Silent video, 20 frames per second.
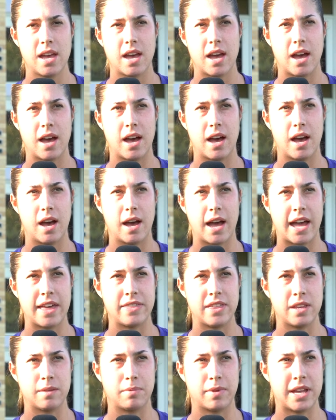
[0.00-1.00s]
I
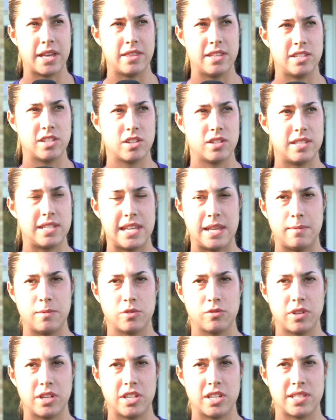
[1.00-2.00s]
think playing these good
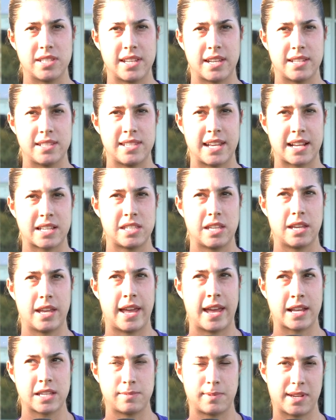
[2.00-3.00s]
teams really just sets
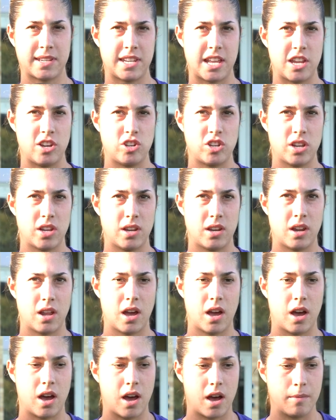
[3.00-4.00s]
expectation
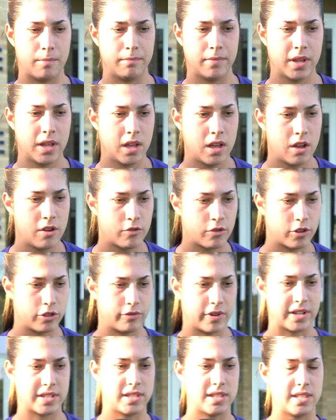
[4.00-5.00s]
for the
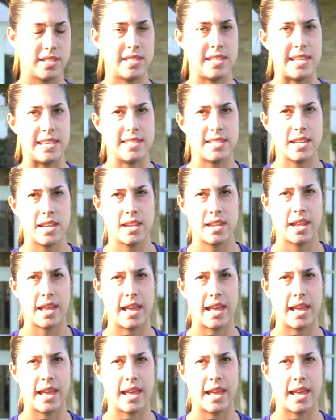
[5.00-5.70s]
rest of the season,